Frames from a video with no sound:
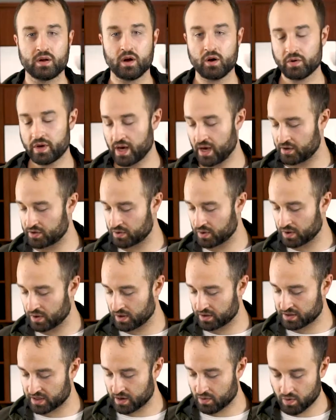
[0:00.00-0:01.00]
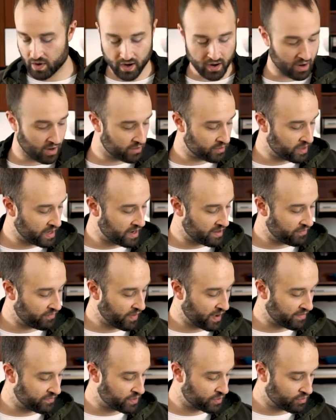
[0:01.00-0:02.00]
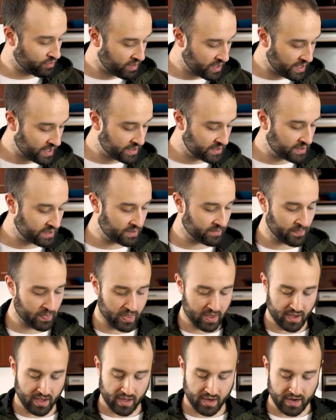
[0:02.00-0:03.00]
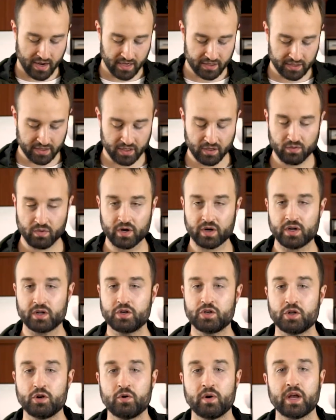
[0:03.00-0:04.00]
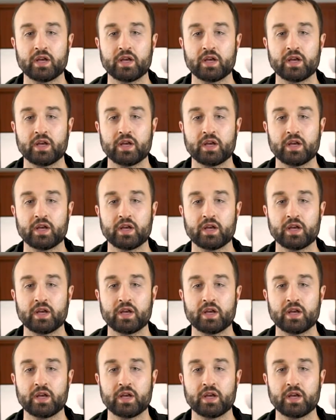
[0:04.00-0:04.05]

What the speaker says: Okay, so it looks like we're at 185 degrees. Next thing we're gonna do